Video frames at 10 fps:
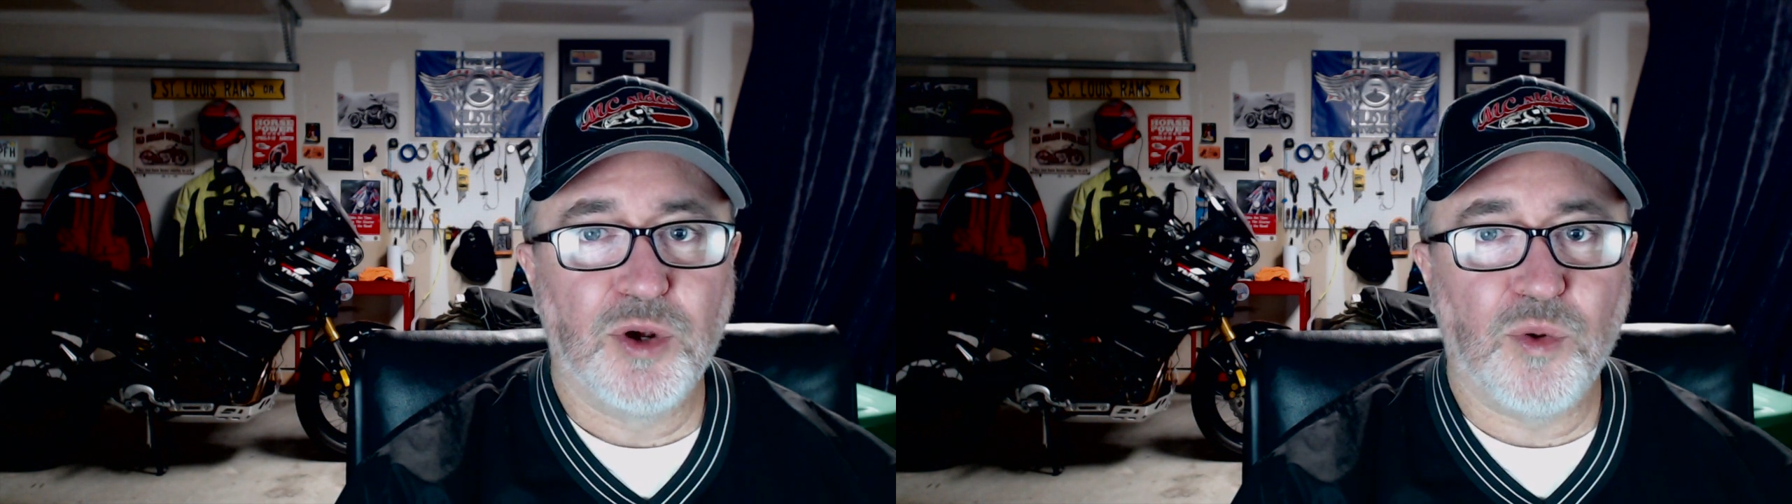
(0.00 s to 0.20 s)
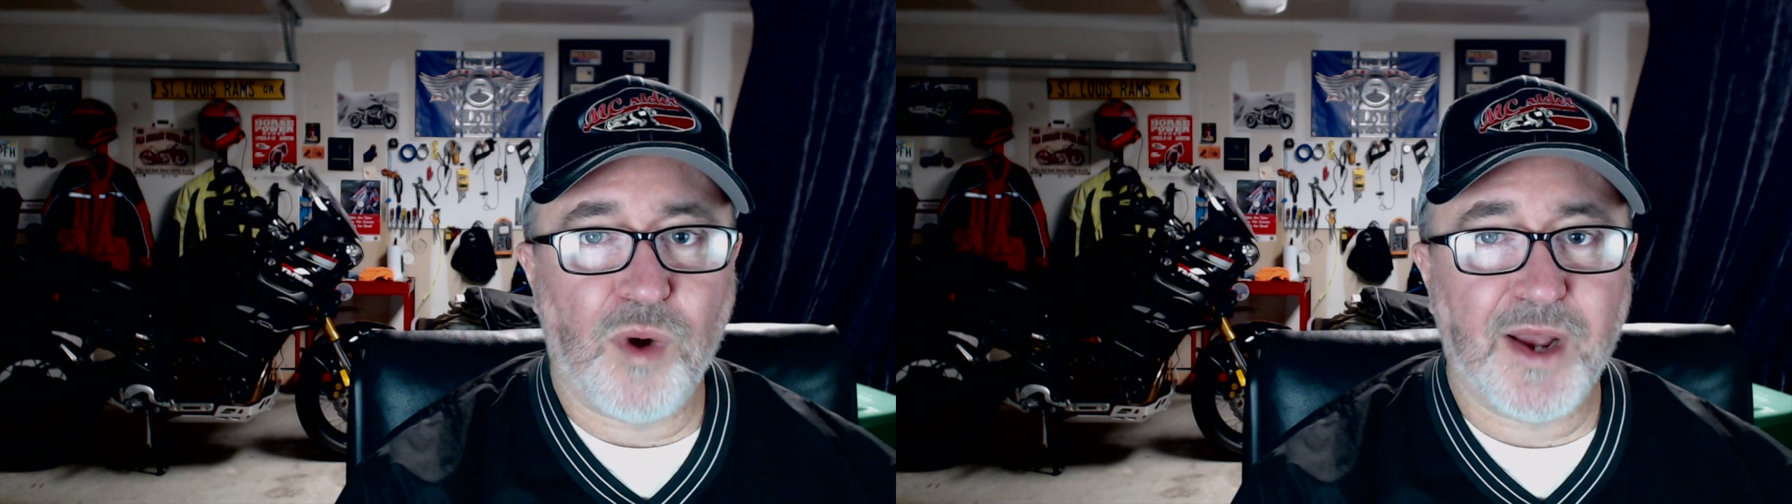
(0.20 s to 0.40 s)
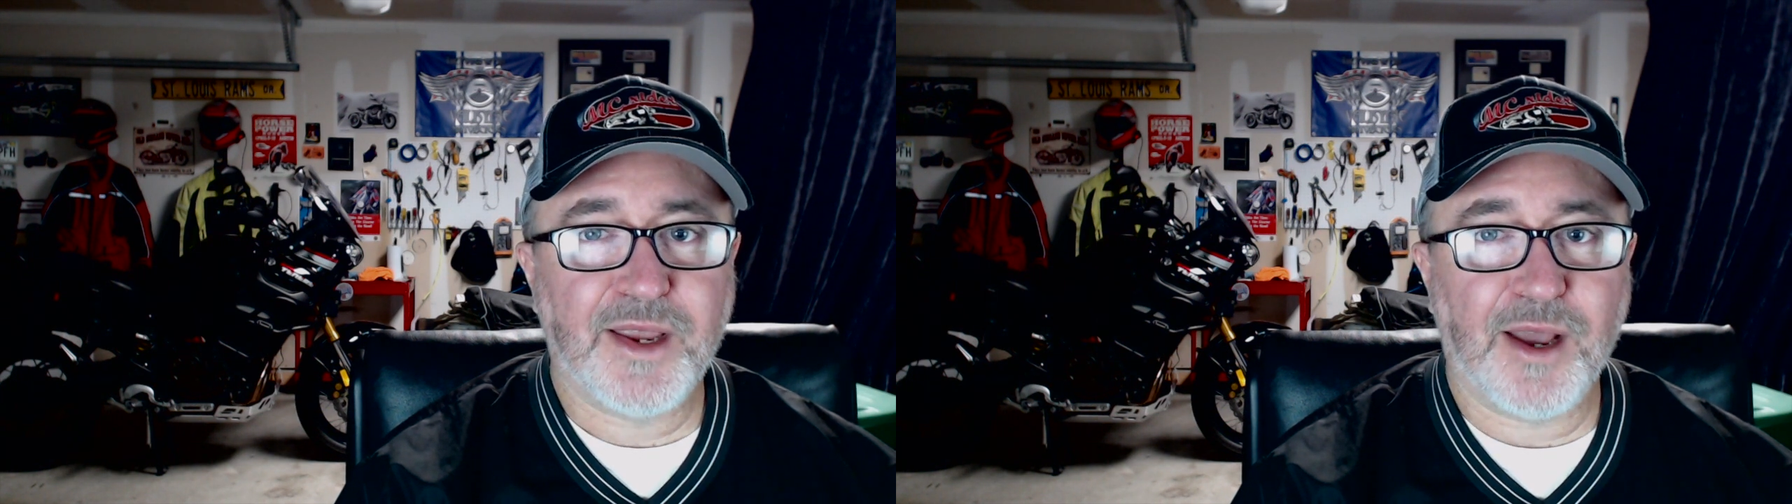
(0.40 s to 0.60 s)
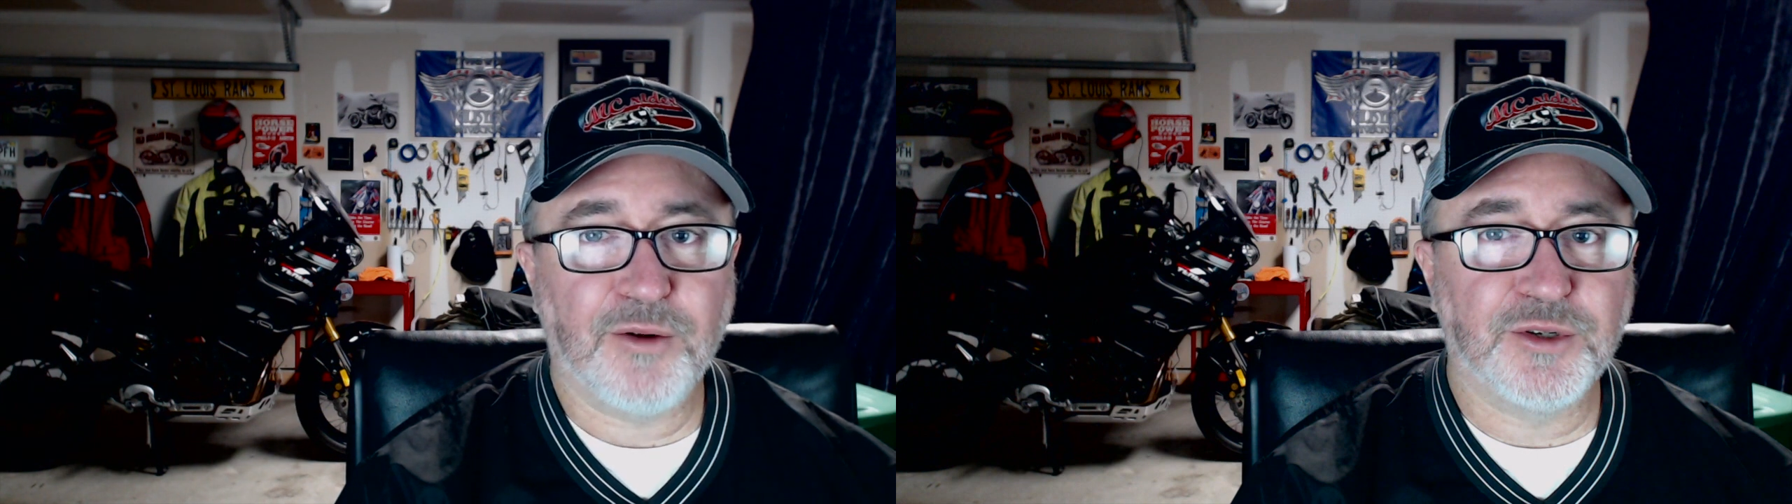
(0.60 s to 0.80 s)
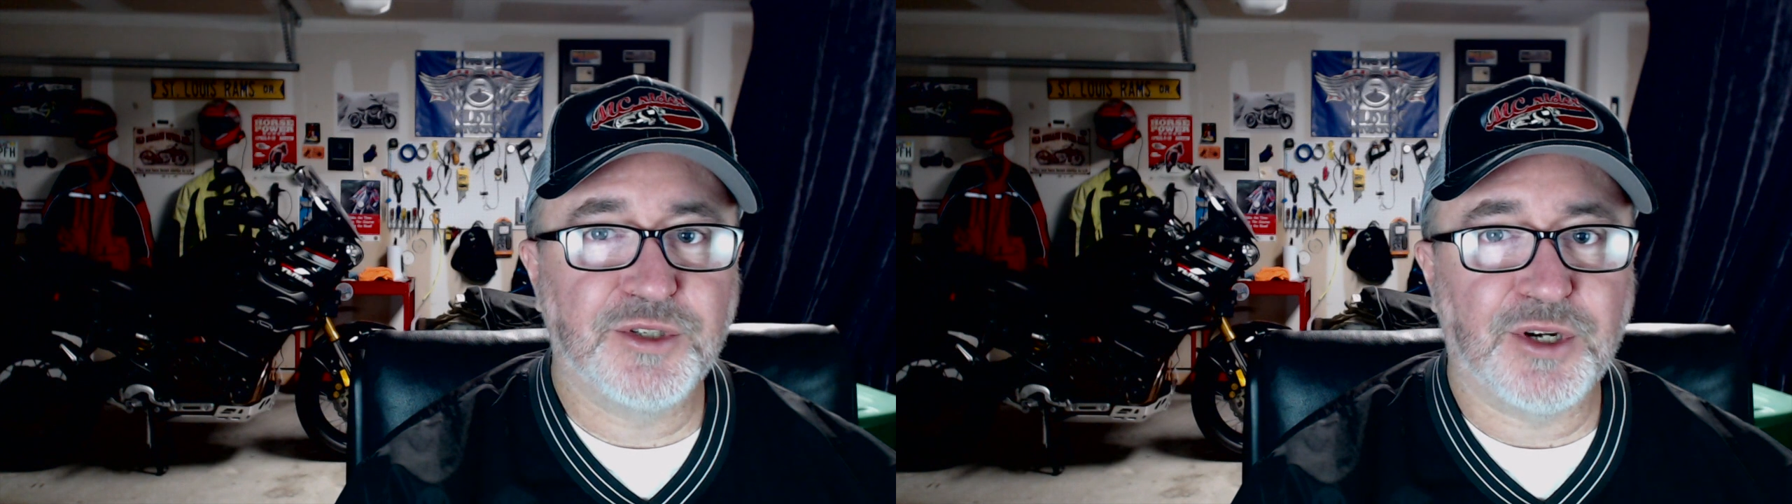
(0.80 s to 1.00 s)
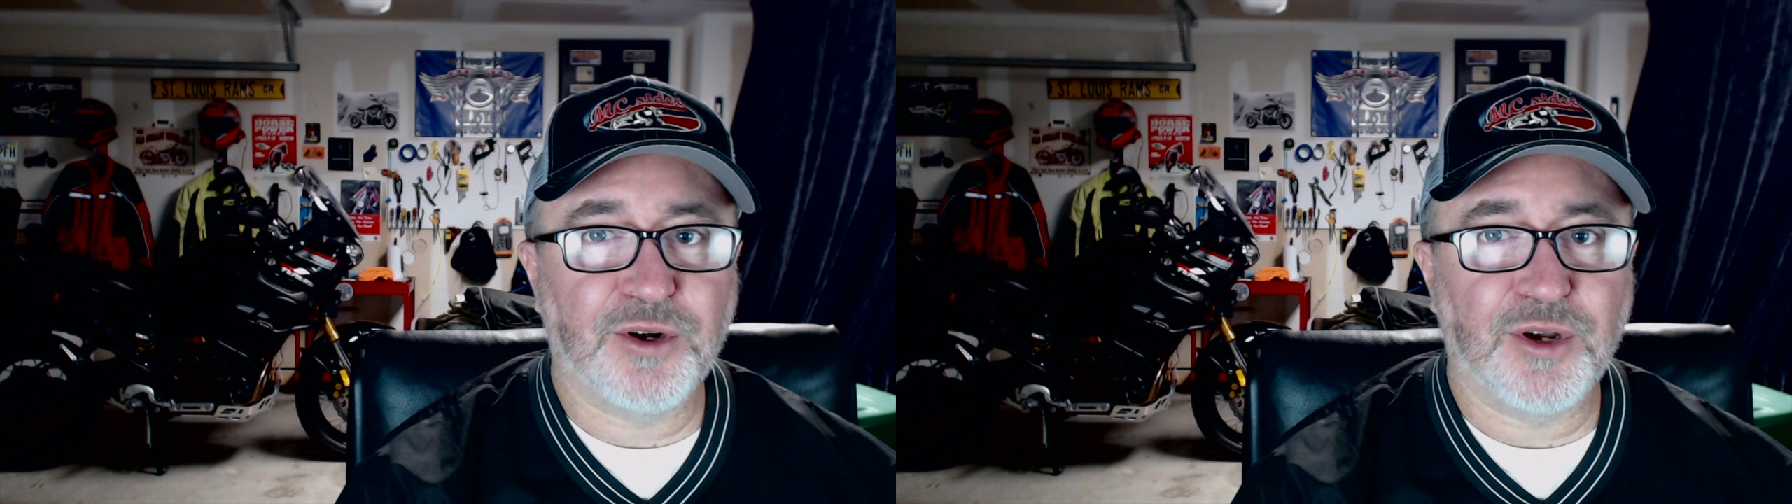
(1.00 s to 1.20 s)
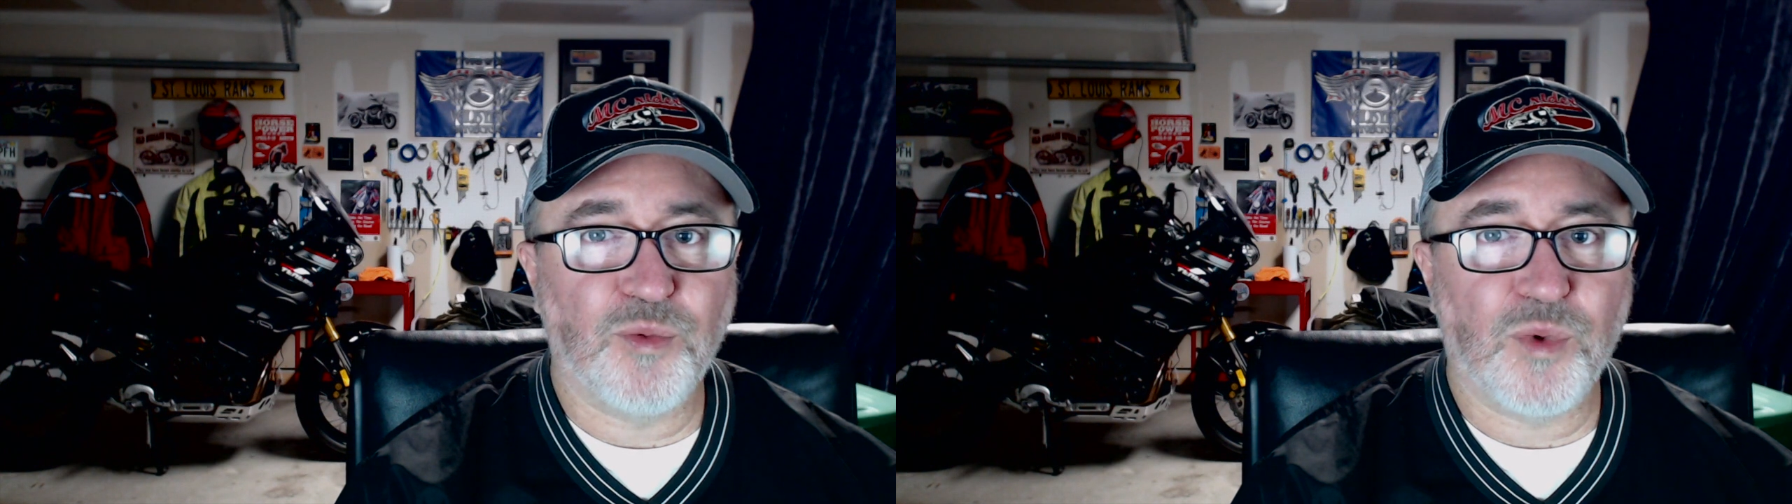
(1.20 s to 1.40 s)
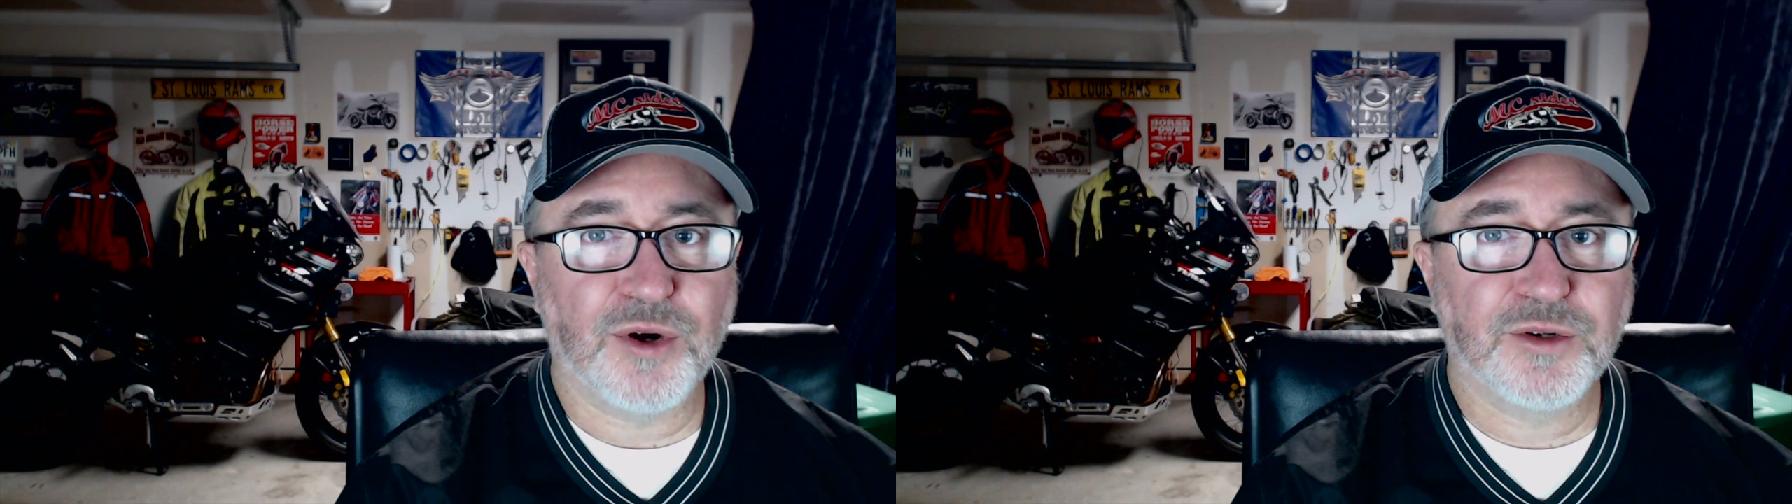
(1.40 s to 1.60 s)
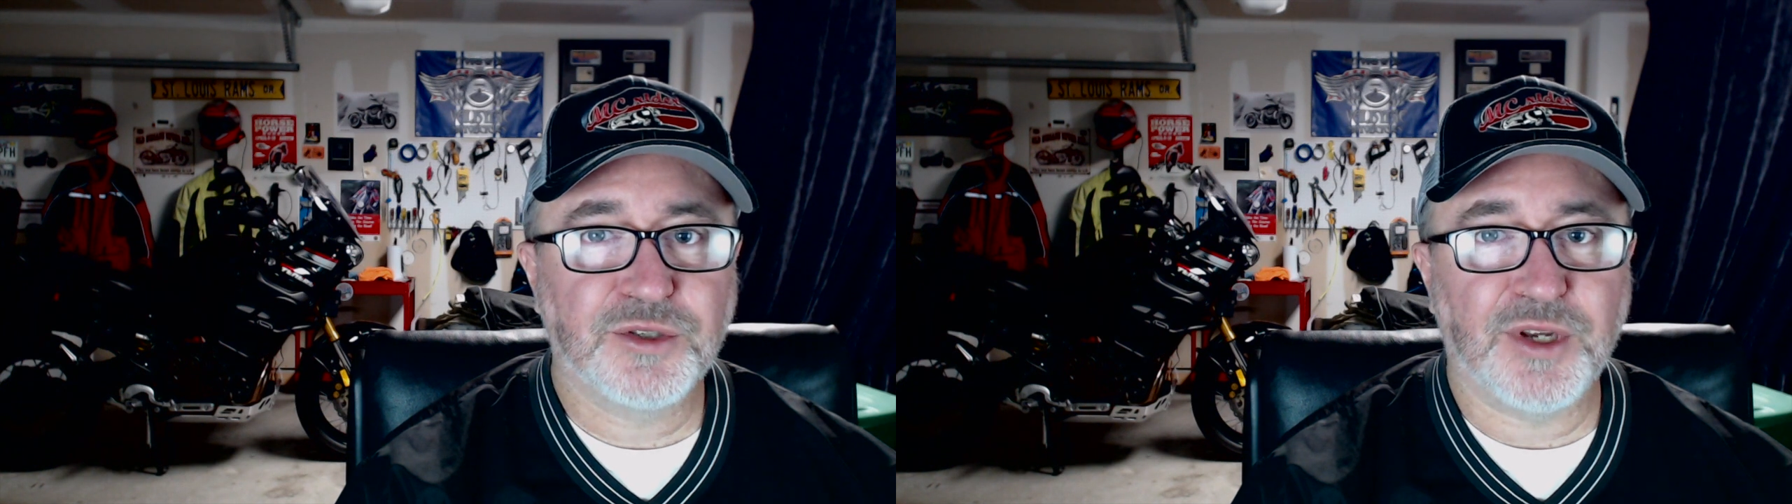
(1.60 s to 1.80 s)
why counter steering works